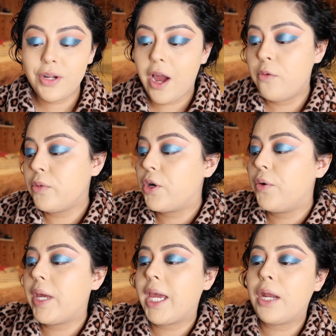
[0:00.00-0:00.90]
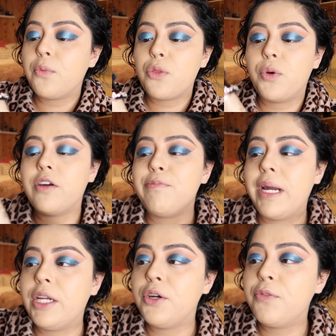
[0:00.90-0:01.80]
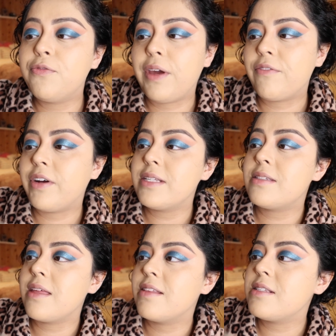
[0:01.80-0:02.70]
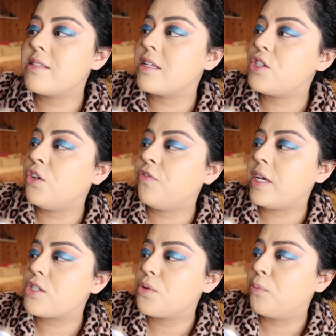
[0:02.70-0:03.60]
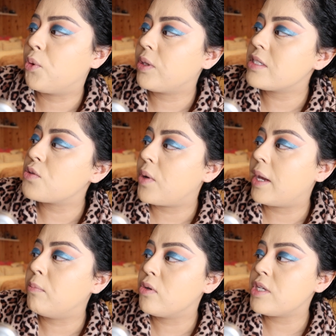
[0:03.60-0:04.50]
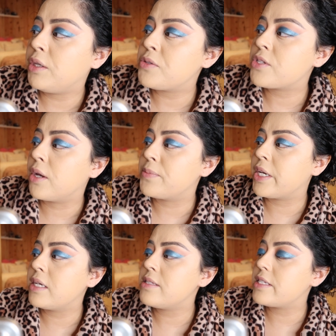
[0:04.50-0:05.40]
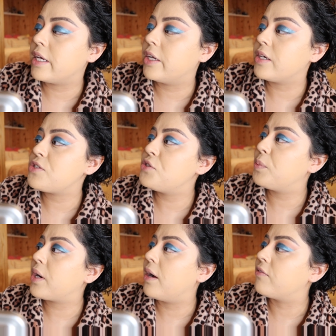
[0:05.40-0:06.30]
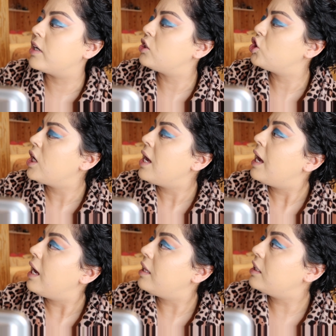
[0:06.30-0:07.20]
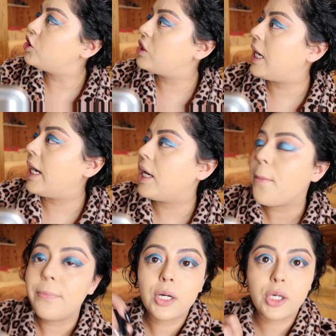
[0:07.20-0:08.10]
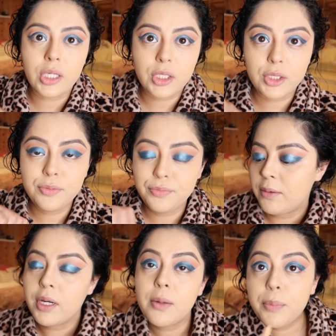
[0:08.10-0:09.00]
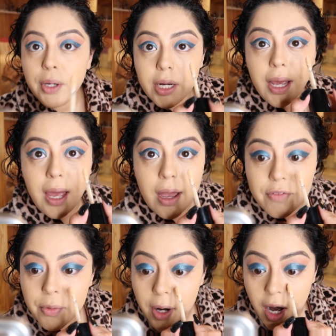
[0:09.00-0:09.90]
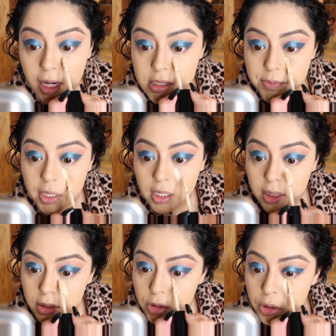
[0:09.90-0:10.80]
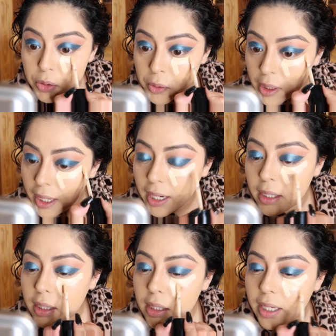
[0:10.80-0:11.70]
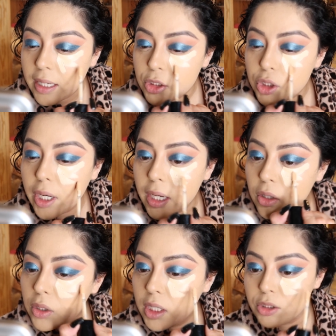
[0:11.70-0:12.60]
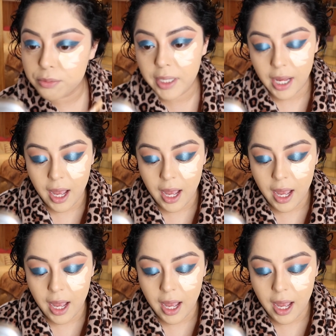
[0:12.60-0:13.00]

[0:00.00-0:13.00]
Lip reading: now I'm going in with one of my new favorites. This is the Too Faced Born This Way Multi-Use Sculpting Concealer. It's super coverage in the shade Pearl. I'm gonna put it everywhere I typically do, in like a triangle under my